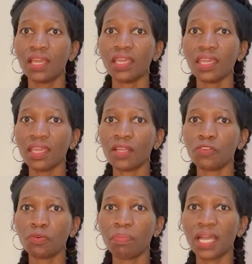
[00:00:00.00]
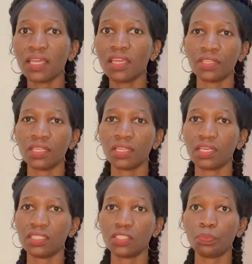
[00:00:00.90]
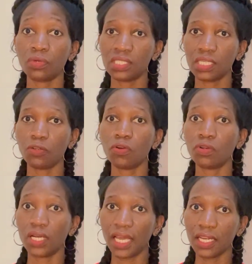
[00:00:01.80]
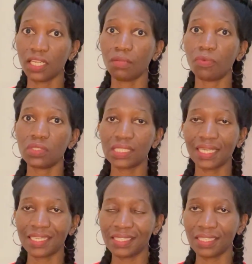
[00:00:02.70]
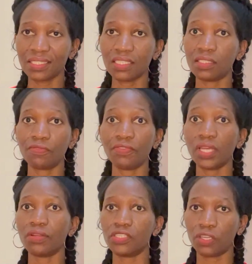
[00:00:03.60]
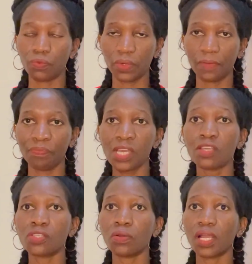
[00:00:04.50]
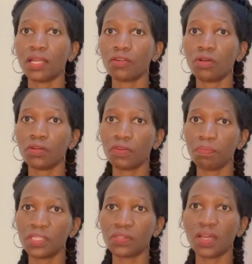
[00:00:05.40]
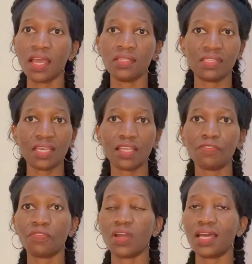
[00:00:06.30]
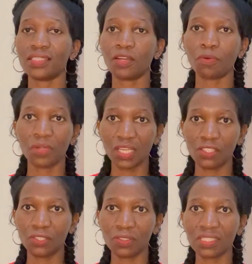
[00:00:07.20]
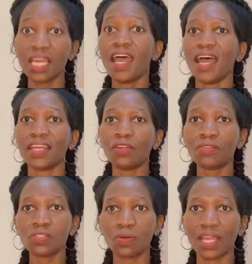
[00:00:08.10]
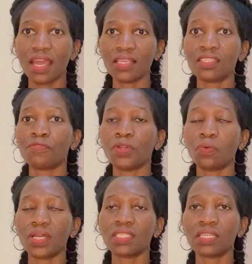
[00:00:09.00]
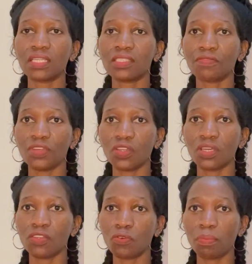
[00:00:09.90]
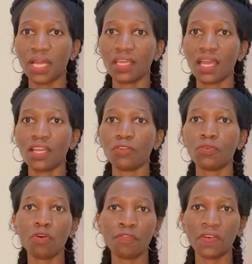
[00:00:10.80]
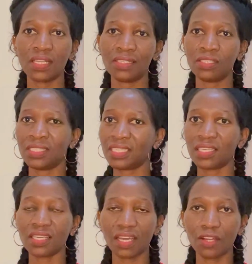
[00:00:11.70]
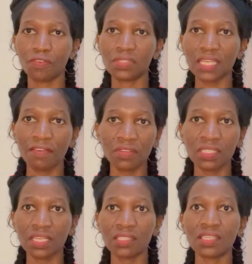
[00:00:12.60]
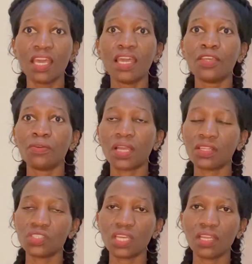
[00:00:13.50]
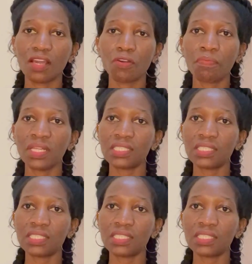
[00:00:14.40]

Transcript: Here in Dubai, everything that is posted online, in most cases, it's very genuine. So you can go on Dubizo and search for other accommodation. And also, guys, if you're watching this video in Dubai and you offer such kind of services, you can share in the comment